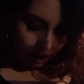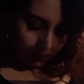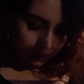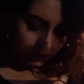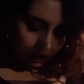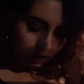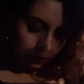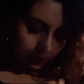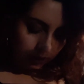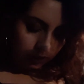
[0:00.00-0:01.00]
let me tell you
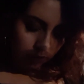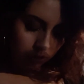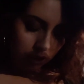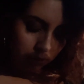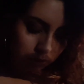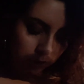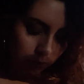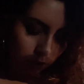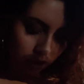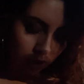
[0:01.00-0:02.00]
about this dude. He was
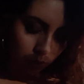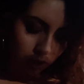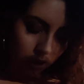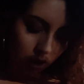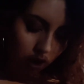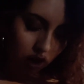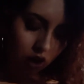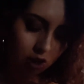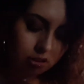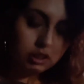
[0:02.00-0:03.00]
smoking weed
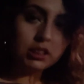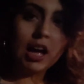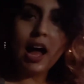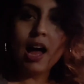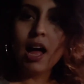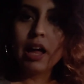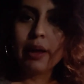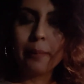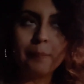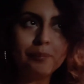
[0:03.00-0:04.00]
all the
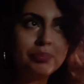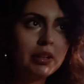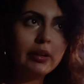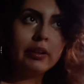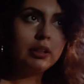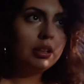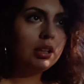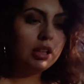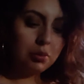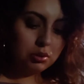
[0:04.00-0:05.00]
time.
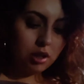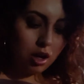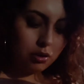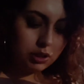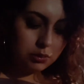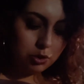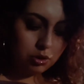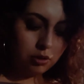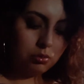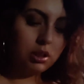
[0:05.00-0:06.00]
He was always
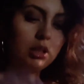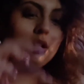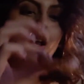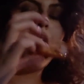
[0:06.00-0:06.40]
smoking weed.